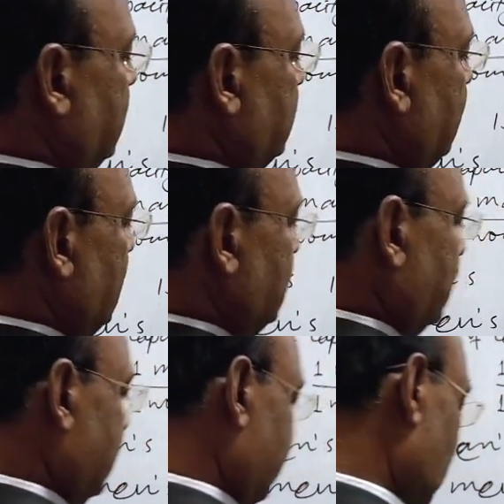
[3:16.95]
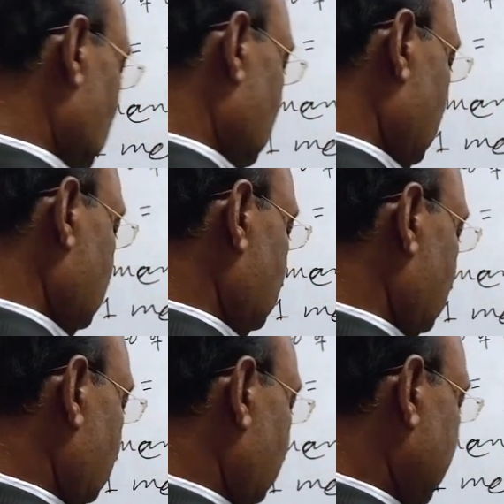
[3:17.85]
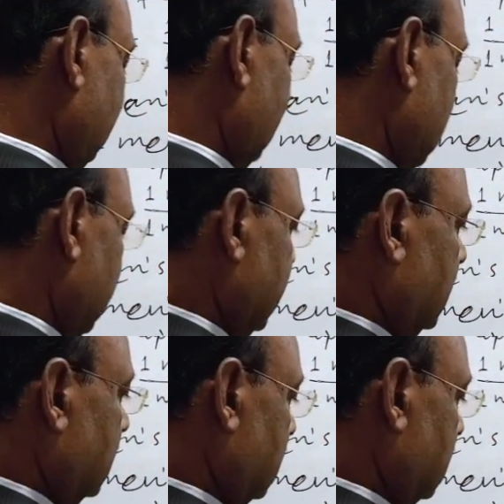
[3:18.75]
this much. So 1 by